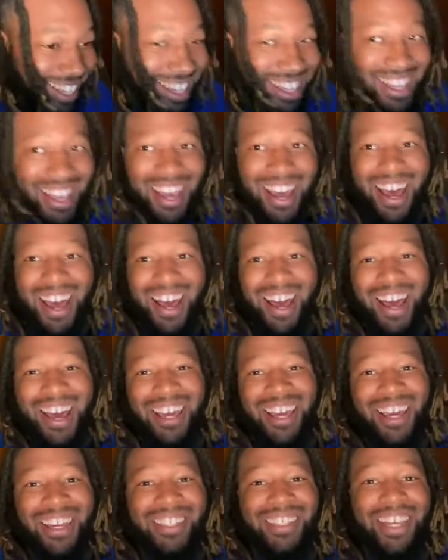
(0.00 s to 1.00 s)
I
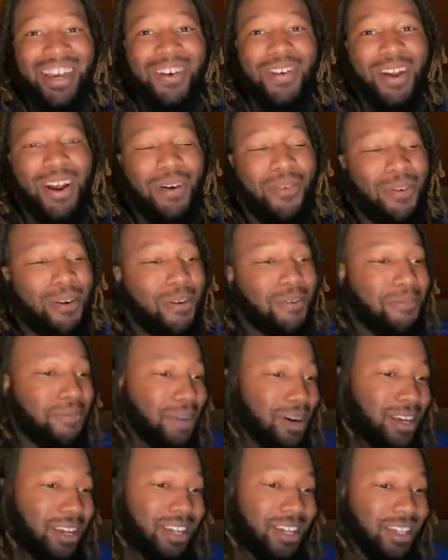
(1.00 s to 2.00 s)
can't say what I want,
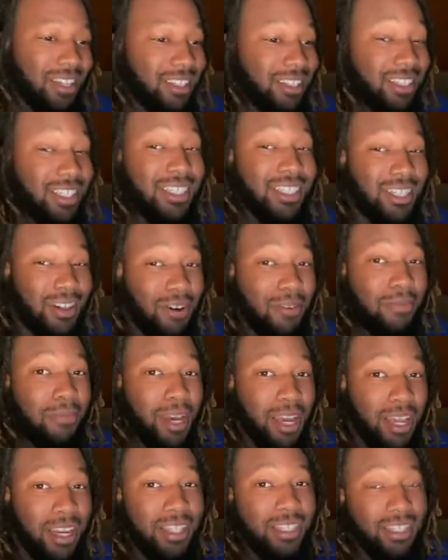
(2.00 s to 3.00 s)
but just know,
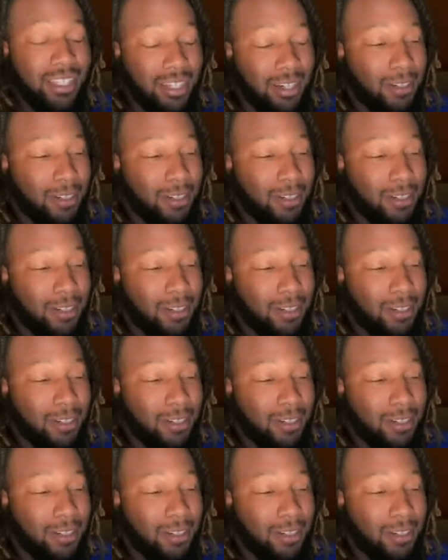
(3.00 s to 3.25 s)
man, it's tough.